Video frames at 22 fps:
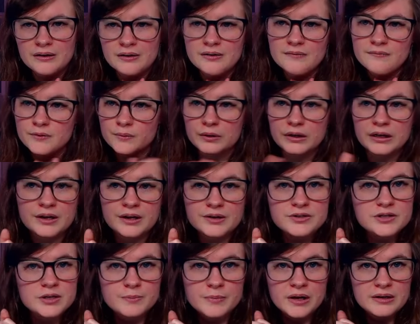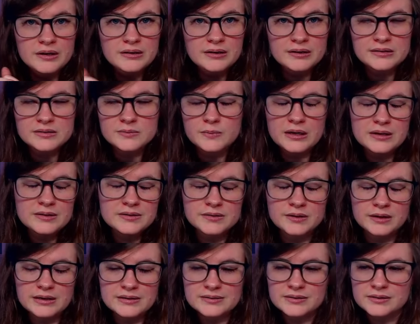if you want to catch up on Dead Space or
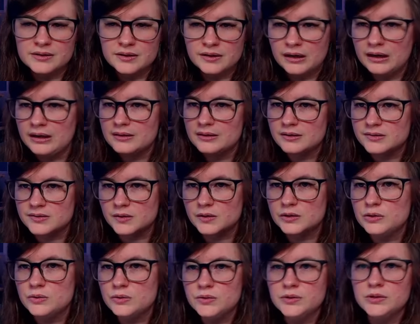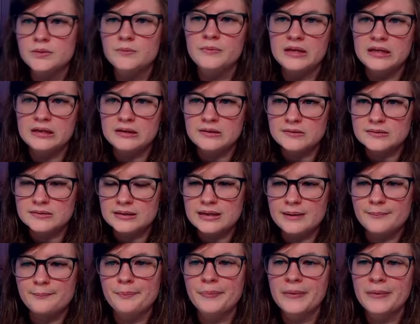Ace Attorney, there's our YouTube. Thank you, Slam.